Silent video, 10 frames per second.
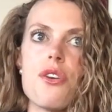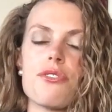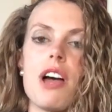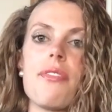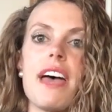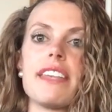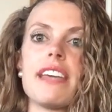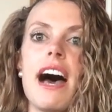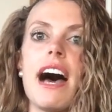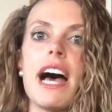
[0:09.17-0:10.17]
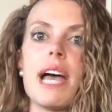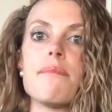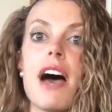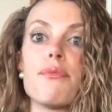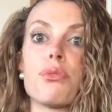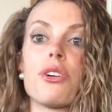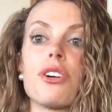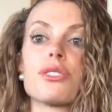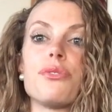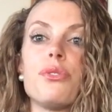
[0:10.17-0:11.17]
throughout that time, I've
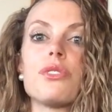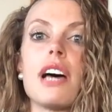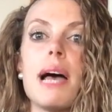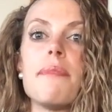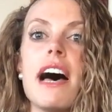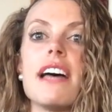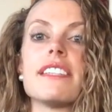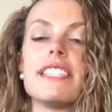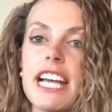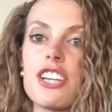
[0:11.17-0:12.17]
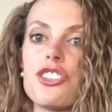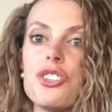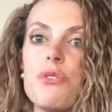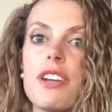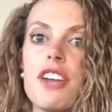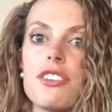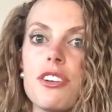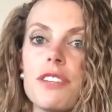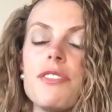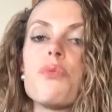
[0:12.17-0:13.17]
worked full-time as a deck stew on a
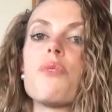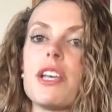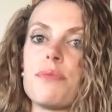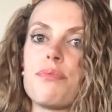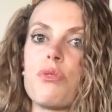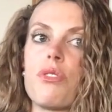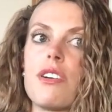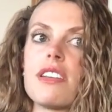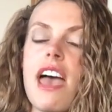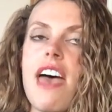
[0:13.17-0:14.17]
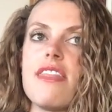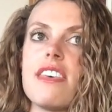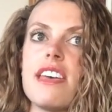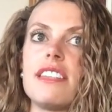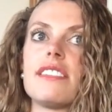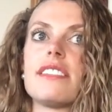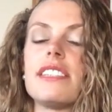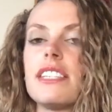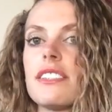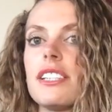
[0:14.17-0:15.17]
130-foot Westport, and then
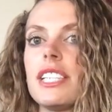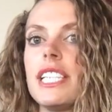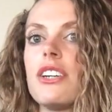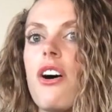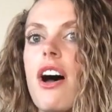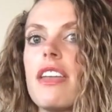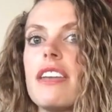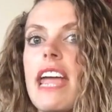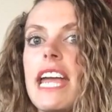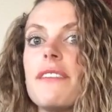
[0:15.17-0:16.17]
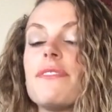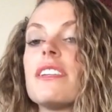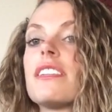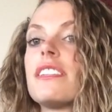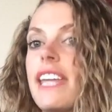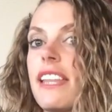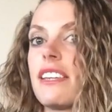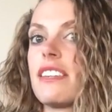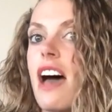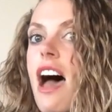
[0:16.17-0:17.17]
seasonally on an 80-foot
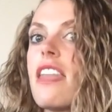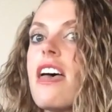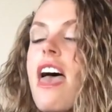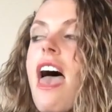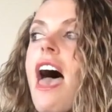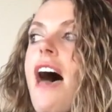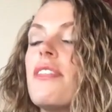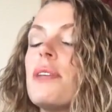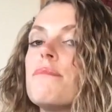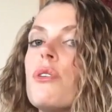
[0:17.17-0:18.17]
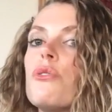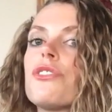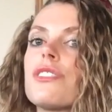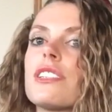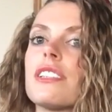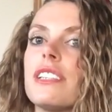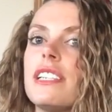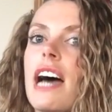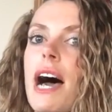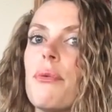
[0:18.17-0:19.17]
sailing yacht. And then most
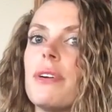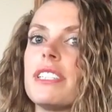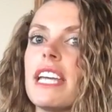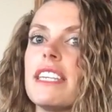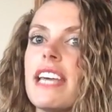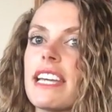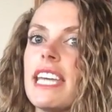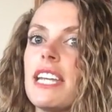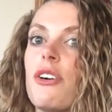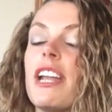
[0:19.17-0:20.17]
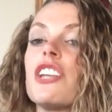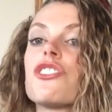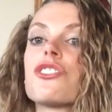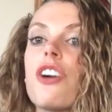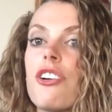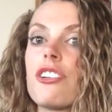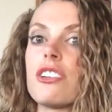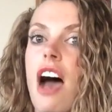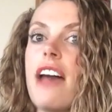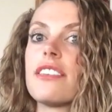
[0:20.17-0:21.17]
recently, I was a deckhand on a charter
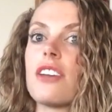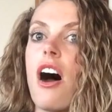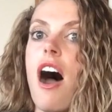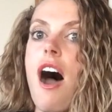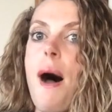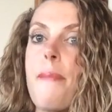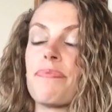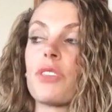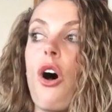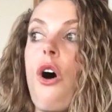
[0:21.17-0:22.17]
yacht on